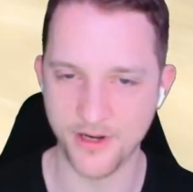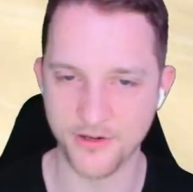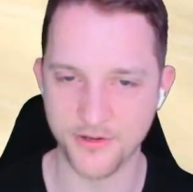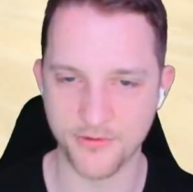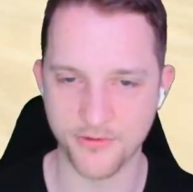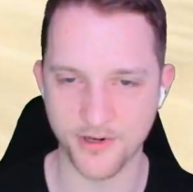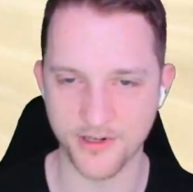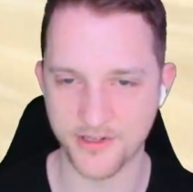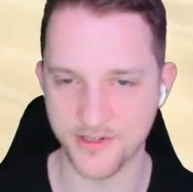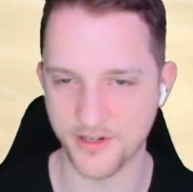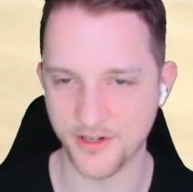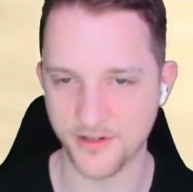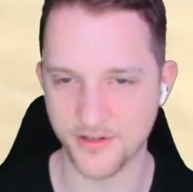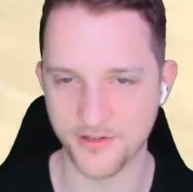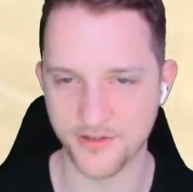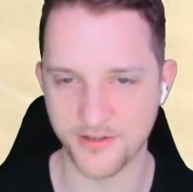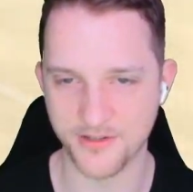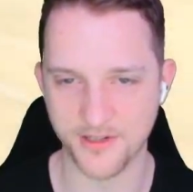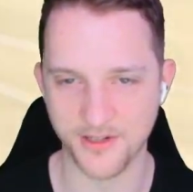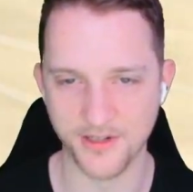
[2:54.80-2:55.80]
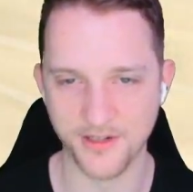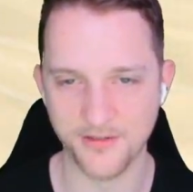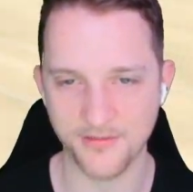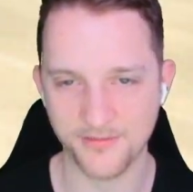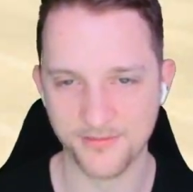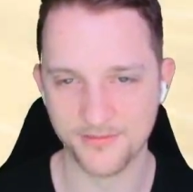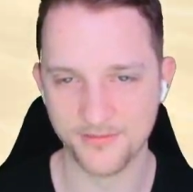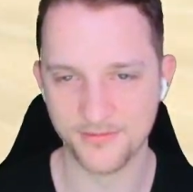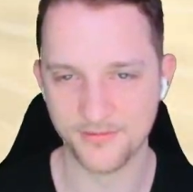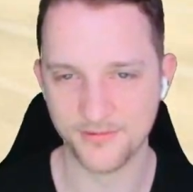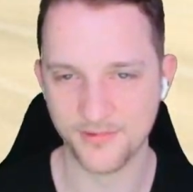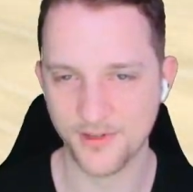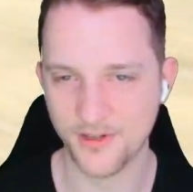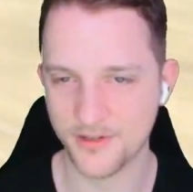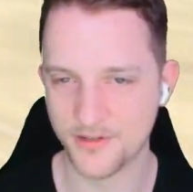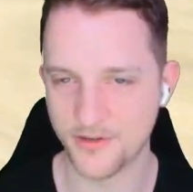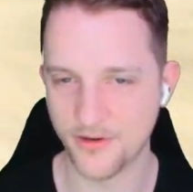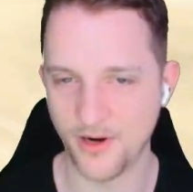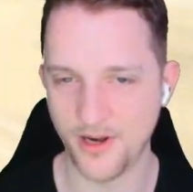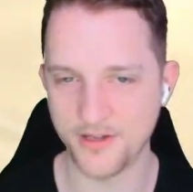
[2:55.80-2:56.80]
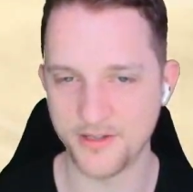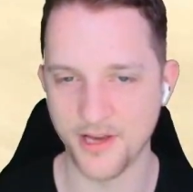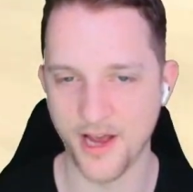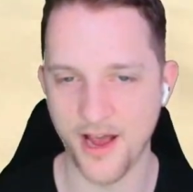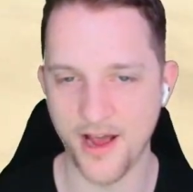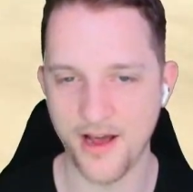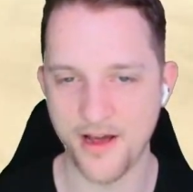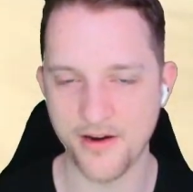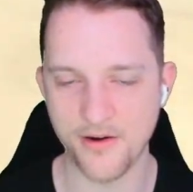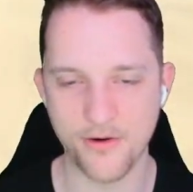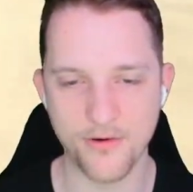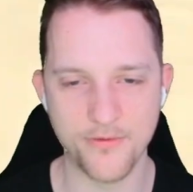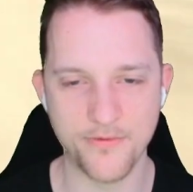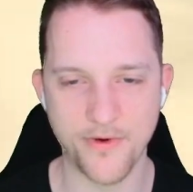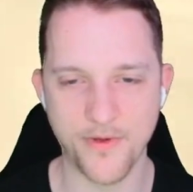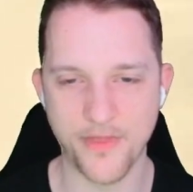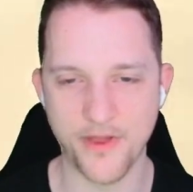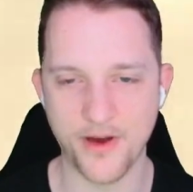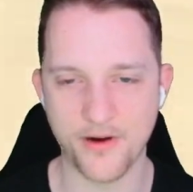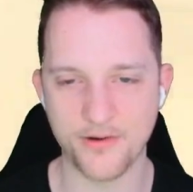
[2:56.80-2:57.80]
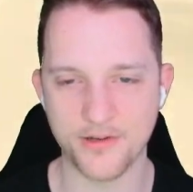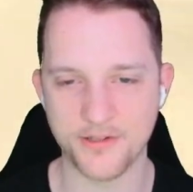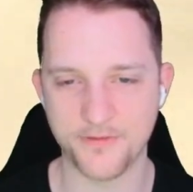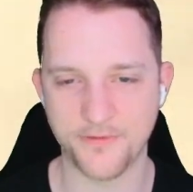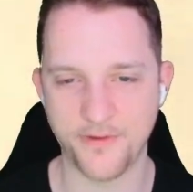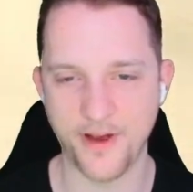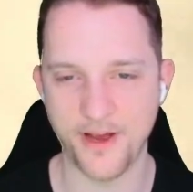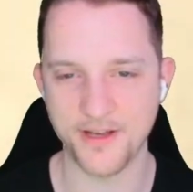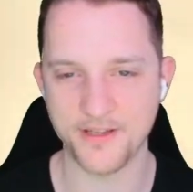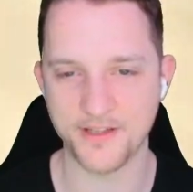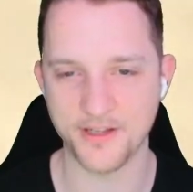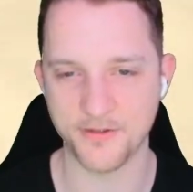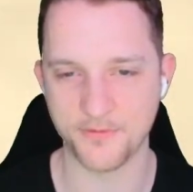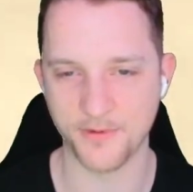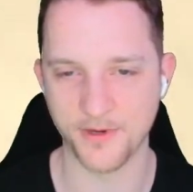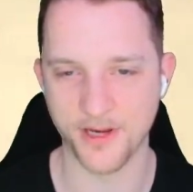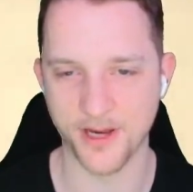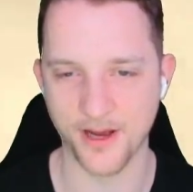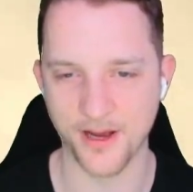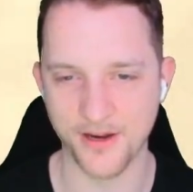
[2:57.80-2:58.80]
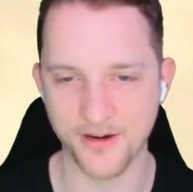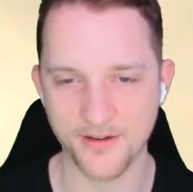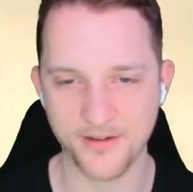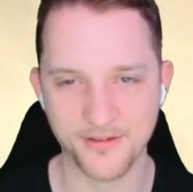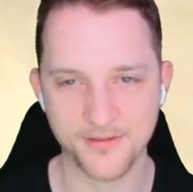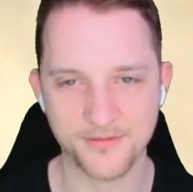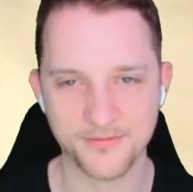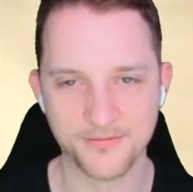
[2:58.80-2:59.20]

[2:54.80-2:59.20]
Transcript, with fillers: interesting to see. So let's head over there as fast as we can.